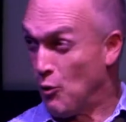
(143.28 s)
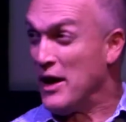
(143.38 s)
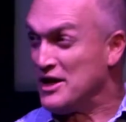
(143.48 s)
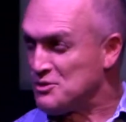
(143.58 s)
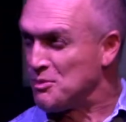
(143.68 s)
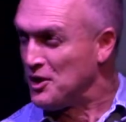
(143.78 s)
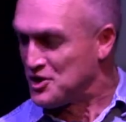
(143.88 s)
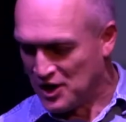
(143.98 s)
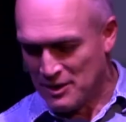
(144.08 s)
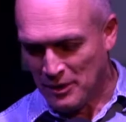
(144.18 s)
way
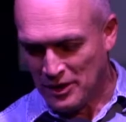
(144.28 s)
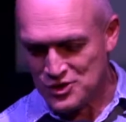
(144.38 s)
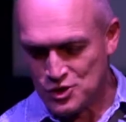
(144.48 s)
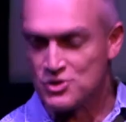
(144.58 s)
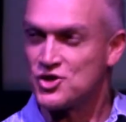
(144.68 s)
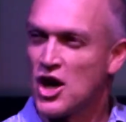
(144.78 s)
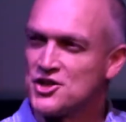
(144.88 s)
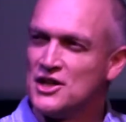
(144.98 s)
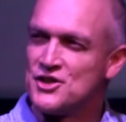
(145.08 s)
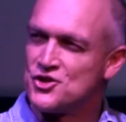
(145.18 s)
spiritually because you'll start
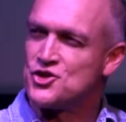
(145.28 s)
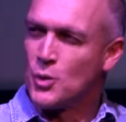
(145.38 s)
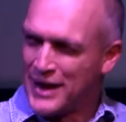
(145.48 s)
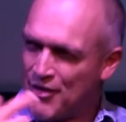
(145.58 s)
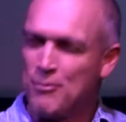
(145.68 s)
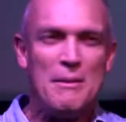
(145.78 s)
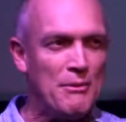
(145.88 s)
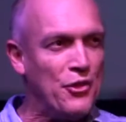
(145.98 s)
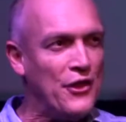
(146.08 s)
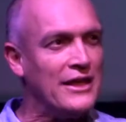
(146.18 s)
to listen to what other
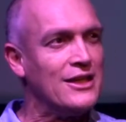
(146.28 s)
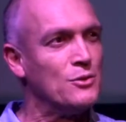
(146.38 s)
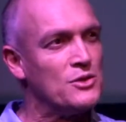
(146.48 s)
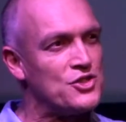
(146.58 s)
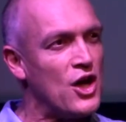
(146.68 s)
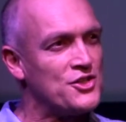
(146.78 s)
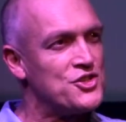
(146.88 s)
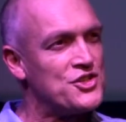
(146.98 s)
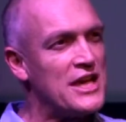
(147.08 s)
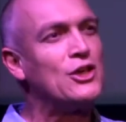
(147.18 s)
people think. You will start
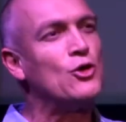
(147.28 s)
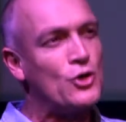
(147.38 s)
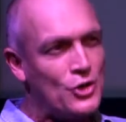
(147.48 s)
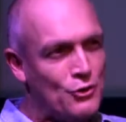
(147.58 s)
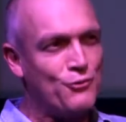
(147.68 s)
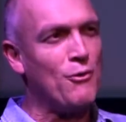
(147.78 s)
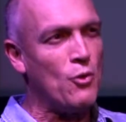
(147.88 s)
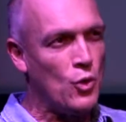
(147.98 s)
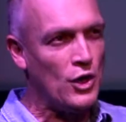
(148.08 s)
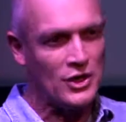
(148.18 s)
to take your cue from
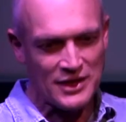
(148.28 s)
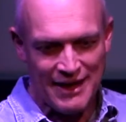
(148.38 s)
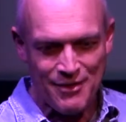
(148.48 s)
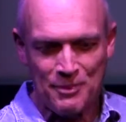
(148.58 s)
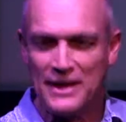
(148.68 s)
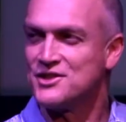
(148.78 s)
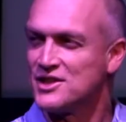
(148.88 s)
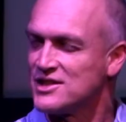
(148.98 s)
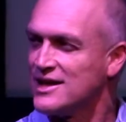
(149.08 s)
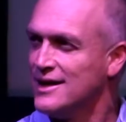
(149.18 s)
the world and other
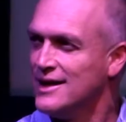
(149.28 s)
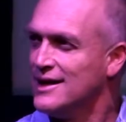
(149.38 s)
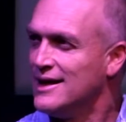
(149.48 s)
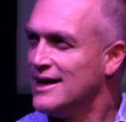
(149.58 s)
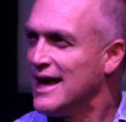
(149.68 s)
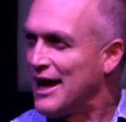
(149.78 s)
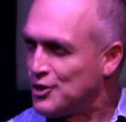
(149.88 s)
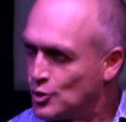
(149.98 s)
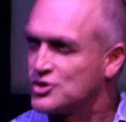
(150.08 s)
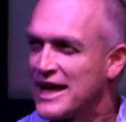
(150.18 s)
places, and
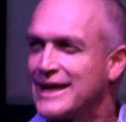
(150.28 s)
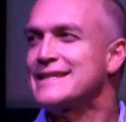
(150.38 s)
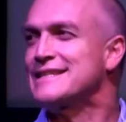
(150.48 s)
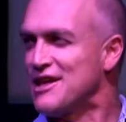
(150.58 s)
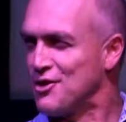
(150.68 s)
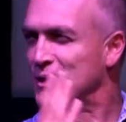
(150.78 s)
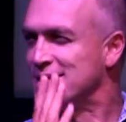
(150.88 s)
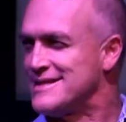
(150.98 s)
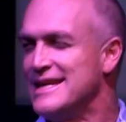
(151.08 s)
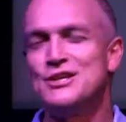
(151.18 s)
you'll take a
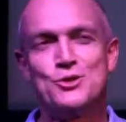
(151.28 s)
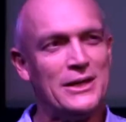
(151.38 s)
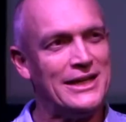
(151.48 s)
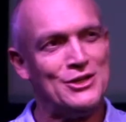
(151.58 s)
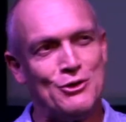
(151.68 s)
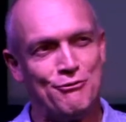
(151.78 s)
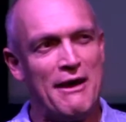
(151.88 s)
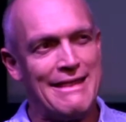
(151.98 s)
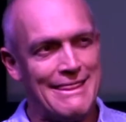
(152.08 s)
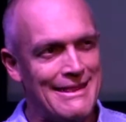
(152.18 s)
serious detour in your faith.